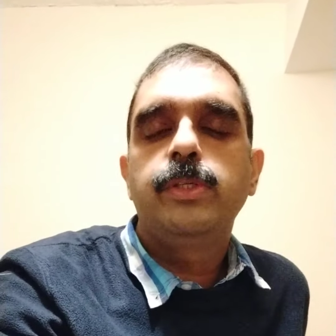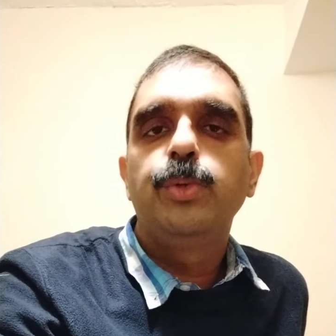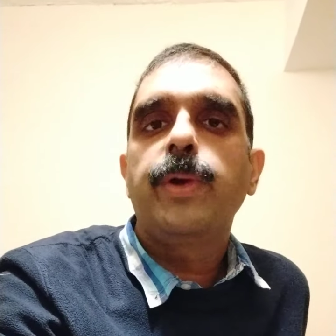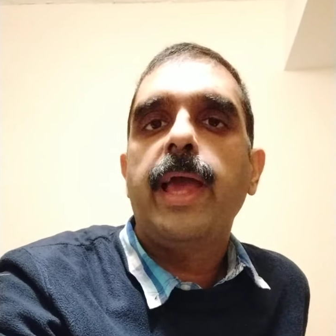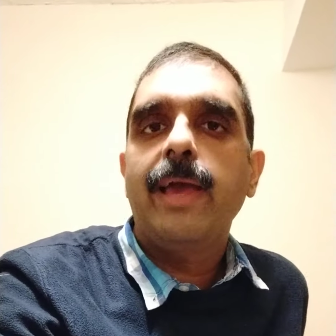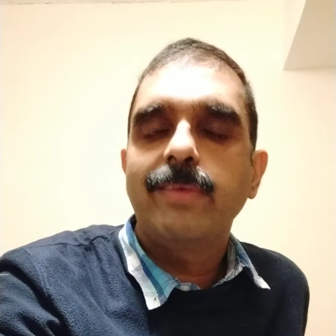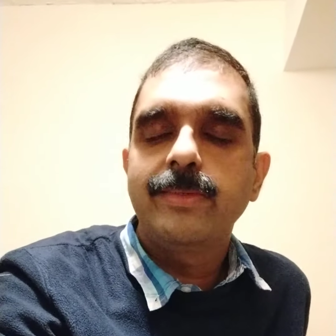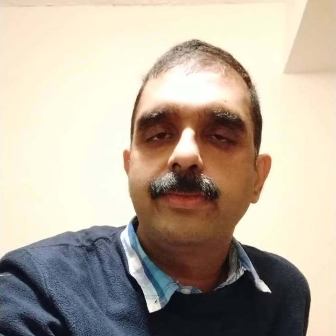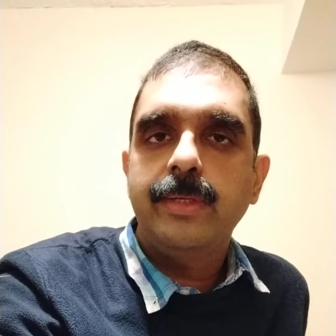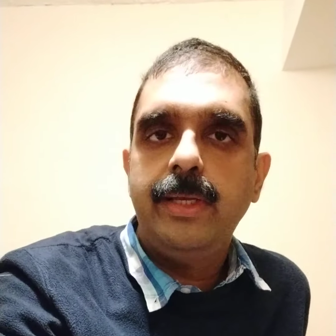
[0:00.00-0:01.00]
you haven't
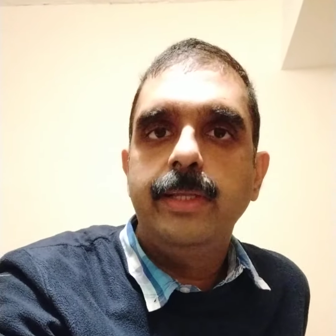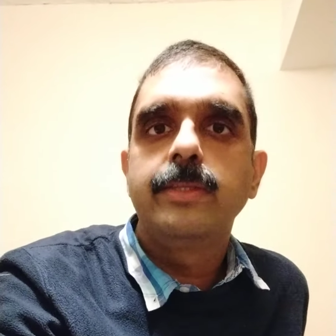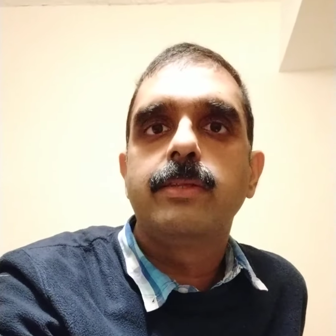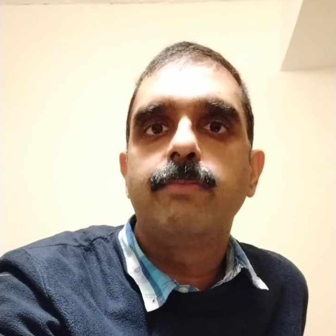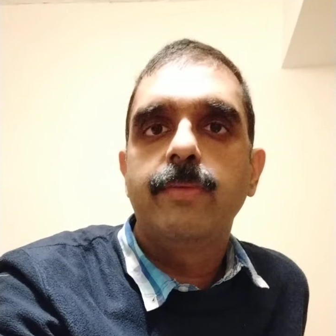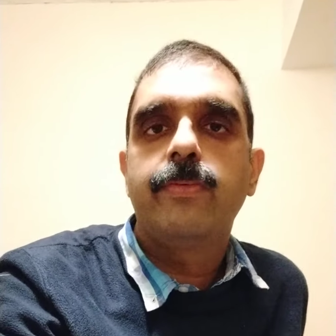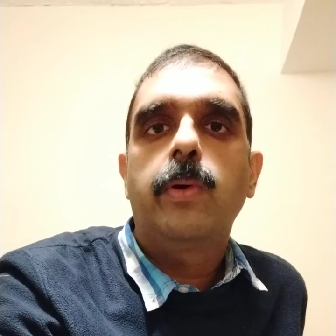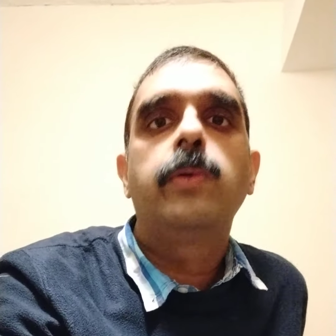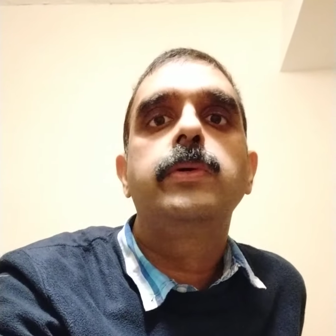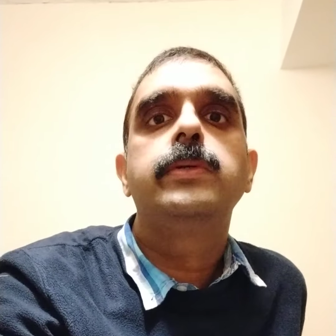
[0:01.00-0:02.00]
seen
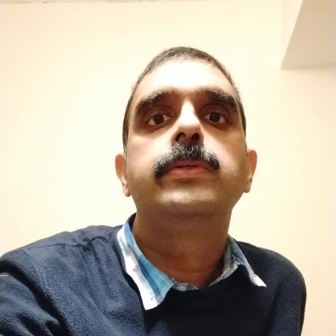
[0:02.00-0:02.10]
before.